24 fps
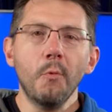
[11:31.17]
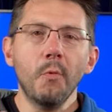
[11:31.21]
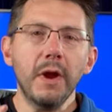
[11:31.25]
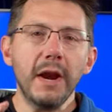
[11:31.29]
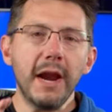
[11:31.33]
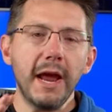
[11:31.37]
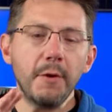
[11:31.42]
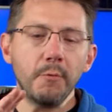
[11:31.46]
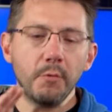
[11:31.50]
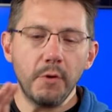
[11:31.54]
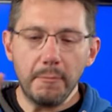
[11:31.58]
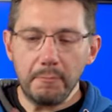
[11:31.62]
When
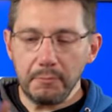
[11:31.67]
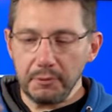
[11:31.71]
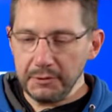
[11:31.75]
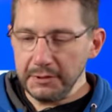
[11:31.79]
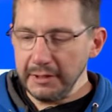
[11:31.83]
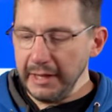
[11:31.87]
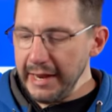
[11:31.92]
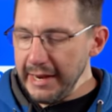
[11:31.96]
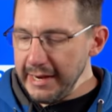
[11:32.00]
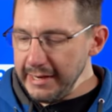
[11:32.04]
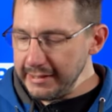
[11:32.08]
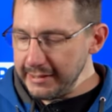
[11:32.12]
I
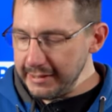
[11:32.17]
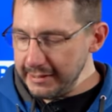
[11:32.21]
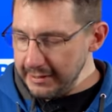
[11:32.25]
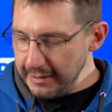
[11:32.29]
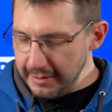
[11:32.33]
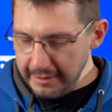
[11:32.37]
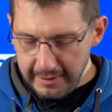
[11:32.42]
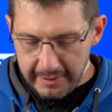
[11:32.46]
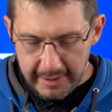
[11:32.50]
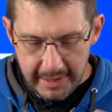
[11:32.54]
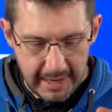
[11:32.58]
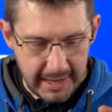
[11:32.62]
replaced
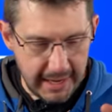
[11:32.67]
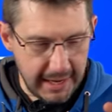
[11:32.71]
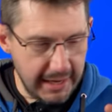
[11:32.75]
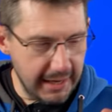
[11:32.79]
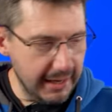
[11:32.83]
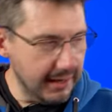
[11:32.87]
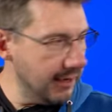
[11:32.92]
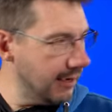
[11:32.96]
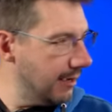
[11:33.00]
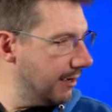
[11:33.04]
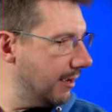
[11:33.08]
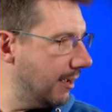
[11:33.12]

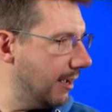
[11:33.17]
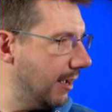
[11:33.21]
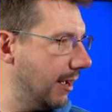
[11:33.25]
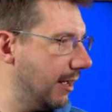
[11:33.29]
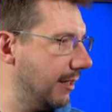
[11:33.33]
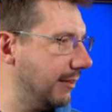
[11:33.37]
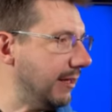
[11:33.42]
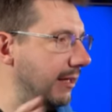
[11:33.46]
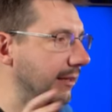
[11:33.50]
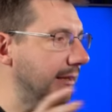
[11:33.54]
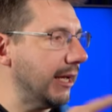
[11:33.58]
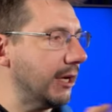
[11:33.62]
the,
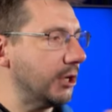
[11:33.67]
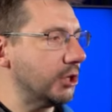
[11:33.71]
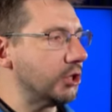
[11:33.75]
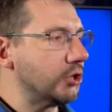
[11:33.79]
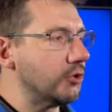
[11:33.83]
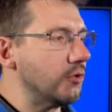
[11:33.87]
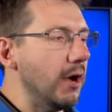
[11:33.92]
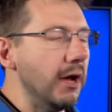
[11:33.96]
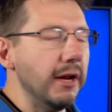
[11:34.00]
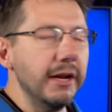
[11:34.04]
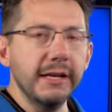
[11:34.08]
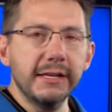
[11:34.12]
uh, the
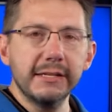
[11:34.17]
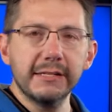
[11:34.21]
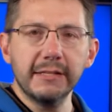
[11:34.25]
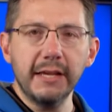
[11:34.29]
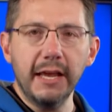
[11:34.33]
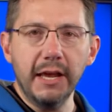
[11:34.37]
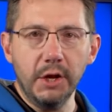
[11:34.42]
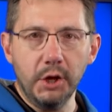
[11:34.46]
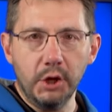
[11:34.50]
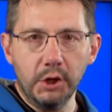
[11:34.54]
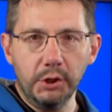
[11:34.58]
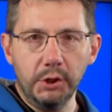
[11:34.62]
electronics
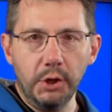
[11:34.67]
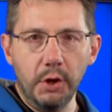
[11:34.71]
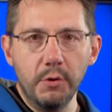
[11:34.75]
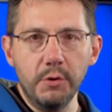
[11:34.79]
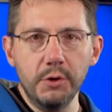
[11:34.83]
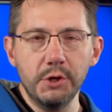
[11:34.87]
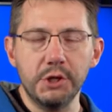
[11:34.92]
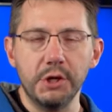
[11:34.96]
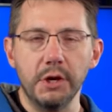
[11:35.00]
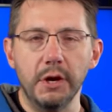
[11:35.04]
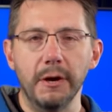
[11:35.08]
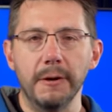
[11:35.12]

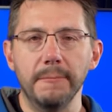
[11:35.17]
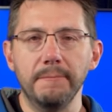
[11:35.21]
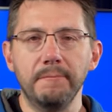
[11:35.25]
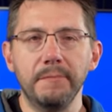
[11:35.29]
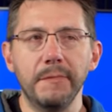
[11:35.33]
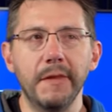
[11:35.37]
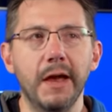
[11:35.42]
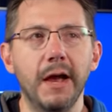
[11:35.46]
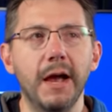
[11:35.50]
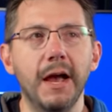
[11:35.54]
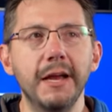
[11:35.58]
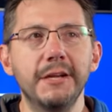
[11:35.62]
enclosure,
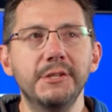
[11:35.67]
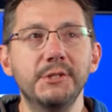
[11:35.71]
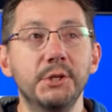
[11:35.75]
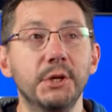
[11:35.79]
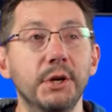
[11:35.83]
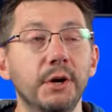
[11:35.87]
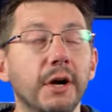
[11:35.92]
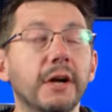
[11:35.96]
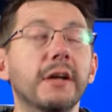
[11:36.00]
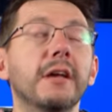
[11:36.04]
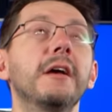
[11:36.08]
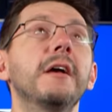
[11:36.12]
I
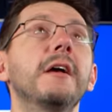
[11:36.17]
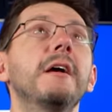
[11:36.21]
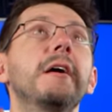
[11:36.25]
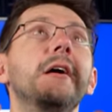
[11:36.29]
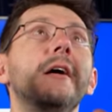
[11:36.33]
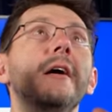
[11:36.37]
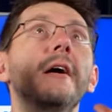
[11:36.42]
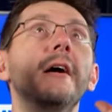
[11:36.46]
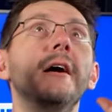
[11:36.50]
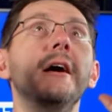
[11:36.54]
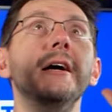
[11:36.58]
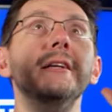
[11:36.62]
took
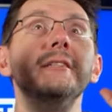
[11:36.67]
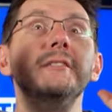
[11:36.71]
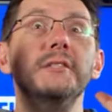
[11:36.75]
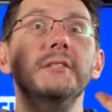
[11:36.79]
a